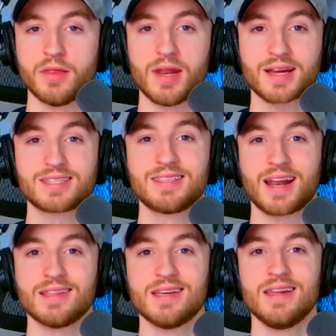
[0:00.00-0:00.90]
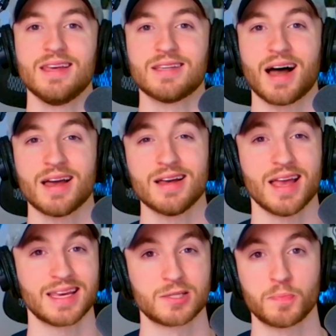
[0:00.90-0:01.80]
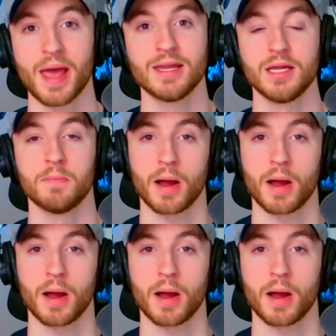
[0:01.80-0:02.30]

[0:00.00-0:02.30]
The next thing that I did is I expanded